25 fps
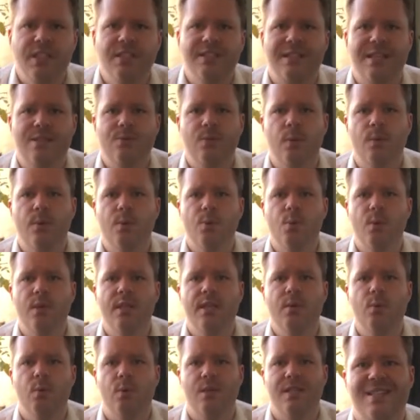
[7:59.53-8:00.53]
That's what we
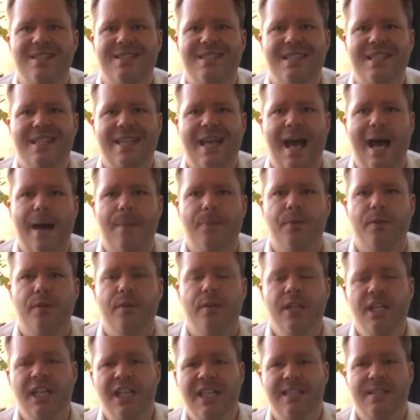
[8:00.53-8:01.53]
really to see
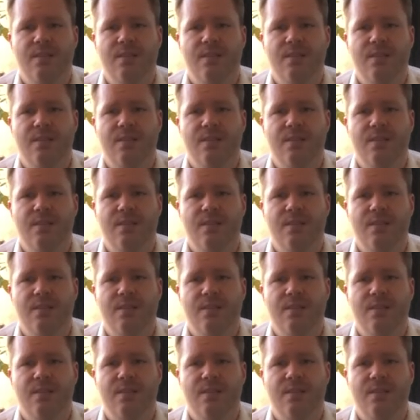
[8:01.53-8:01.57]
happen.